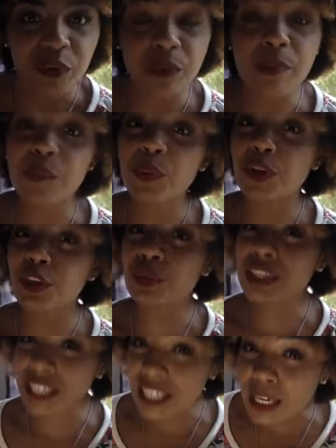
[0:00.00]
Remember, when you
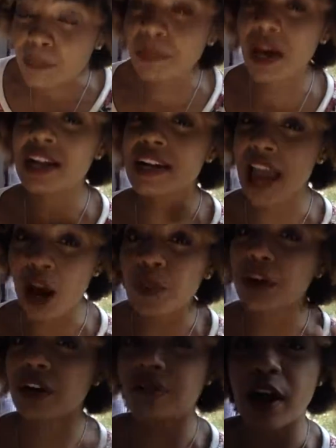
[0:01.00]
keep a
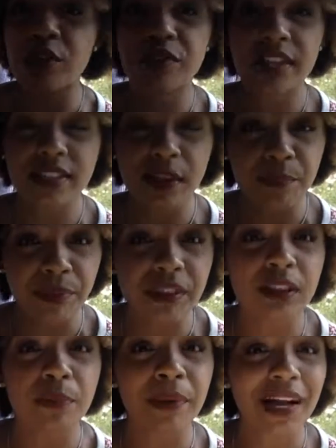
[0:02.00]
network around you that's
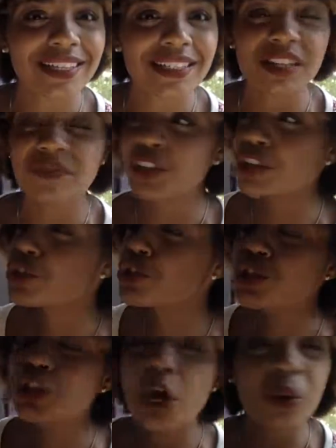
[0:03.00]
completely positive, there's
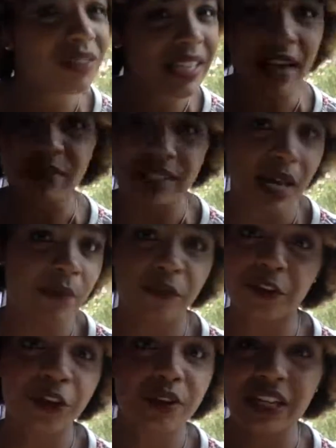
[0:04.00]
no downtime
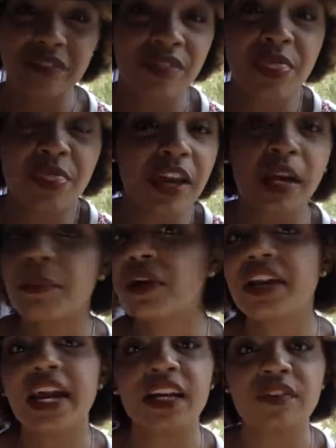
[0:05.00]
for you to even think
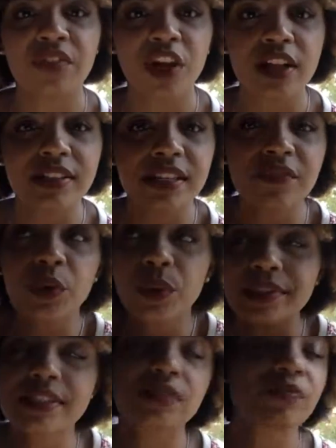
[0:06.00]
about negative thoughts. And of
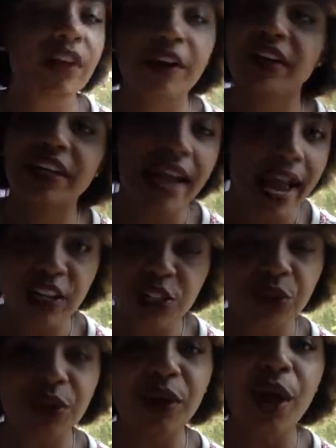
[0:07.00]
course, it's very
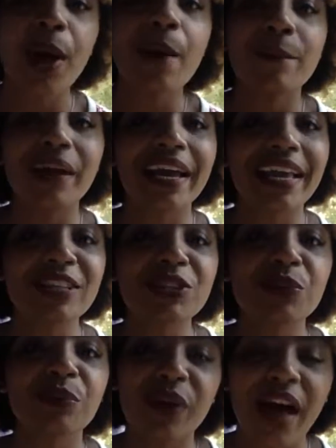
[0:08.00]
natural, but I guess
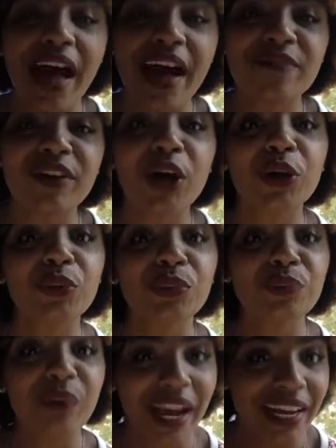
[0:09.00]
you will have a
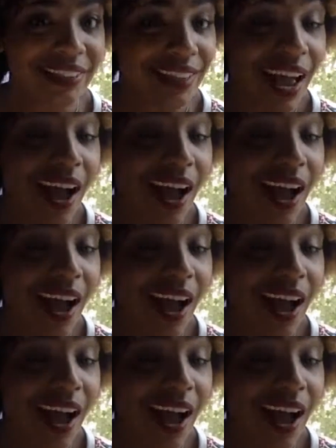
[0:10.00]
great